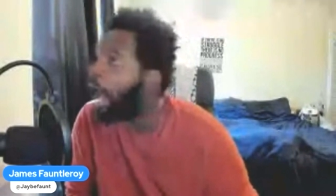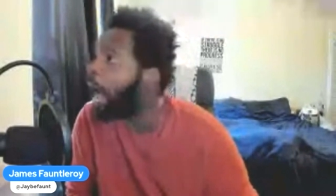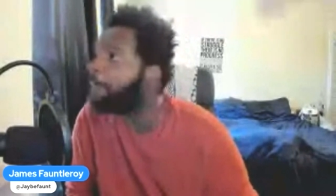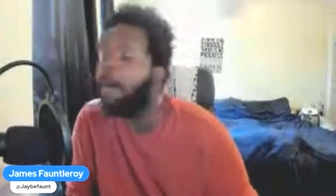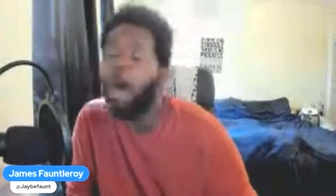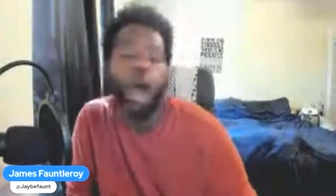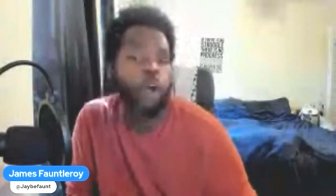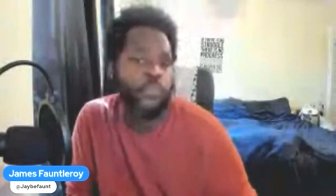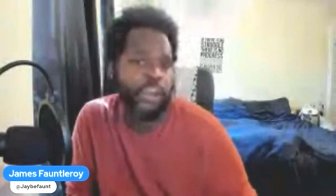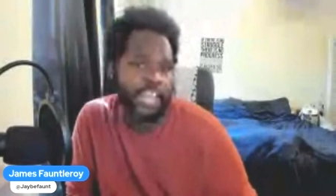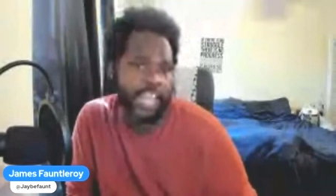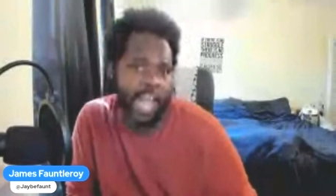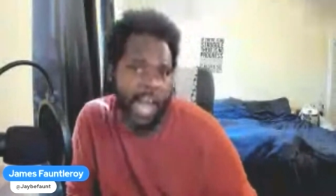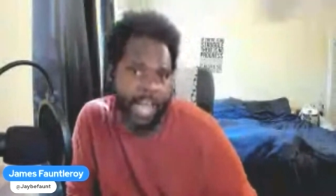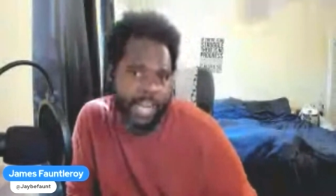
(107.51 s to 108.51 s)
I'm already
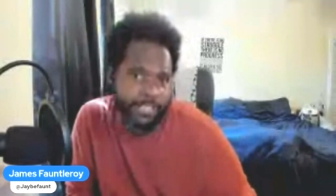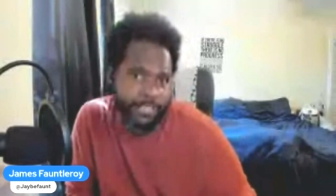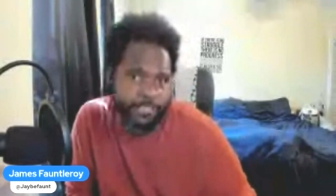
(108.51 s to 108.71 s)
hot.